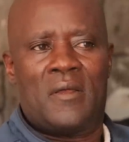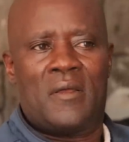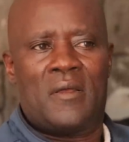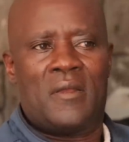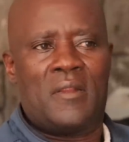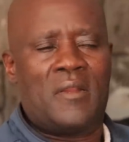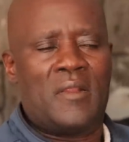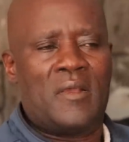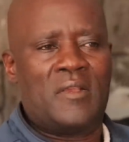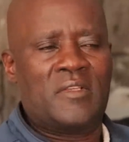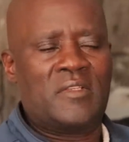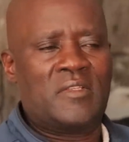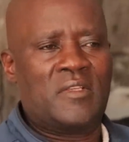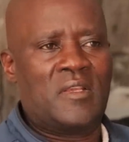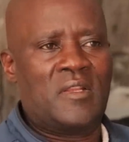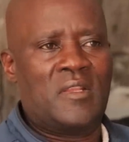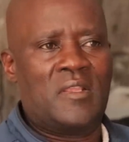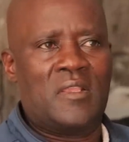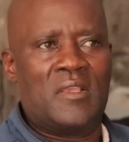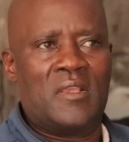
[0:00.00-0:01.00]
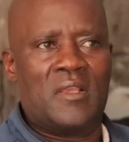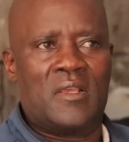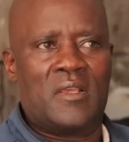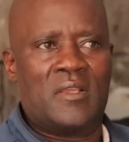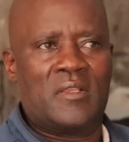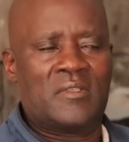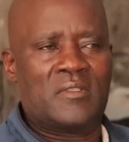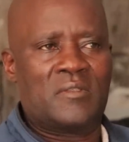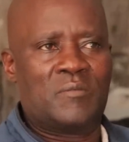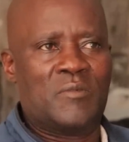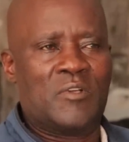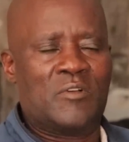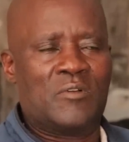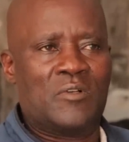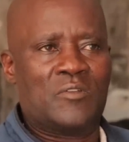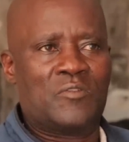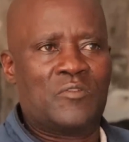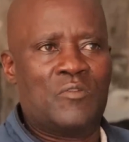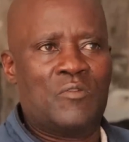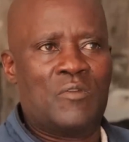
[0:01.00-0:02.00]
And I said yes,
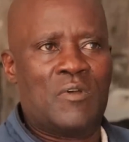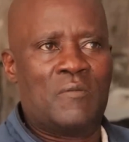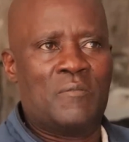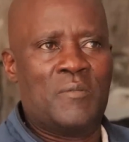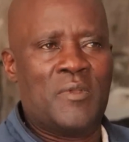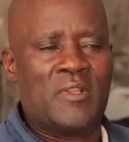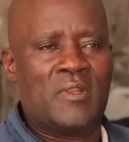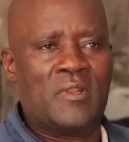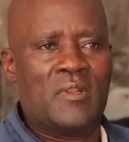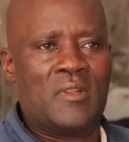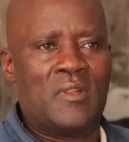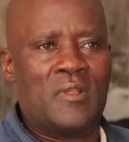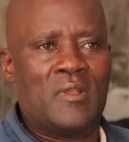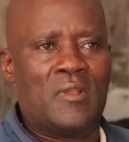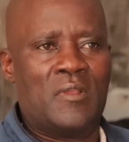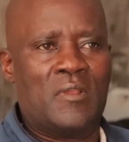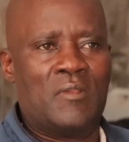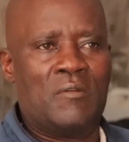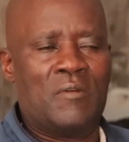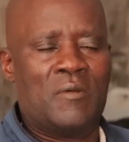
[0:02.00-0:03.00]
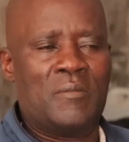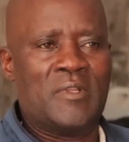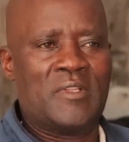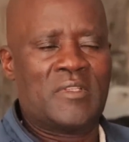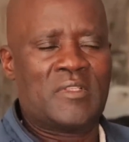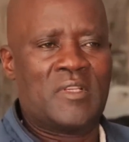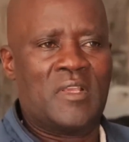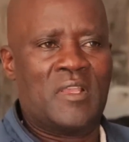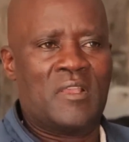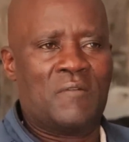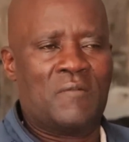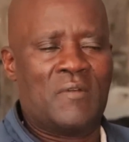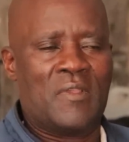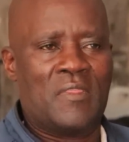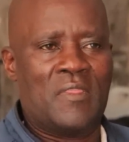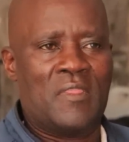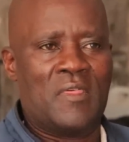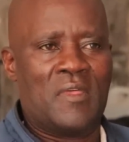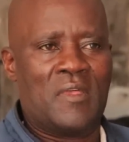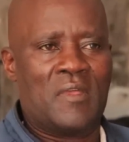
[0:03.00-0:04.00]
because you have been staying
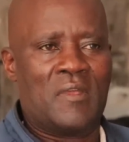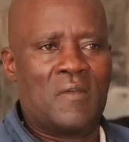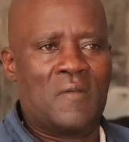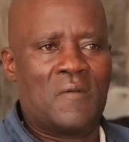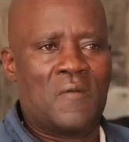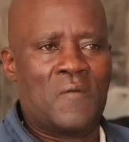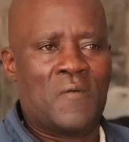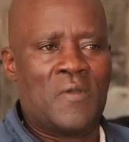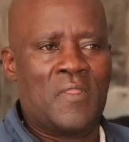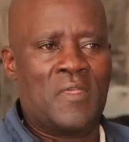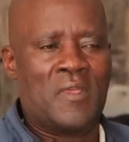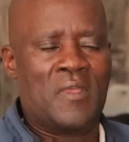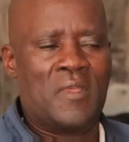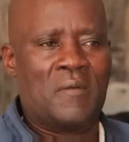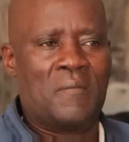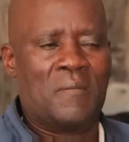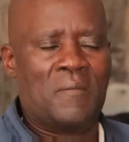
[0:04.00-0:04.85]
with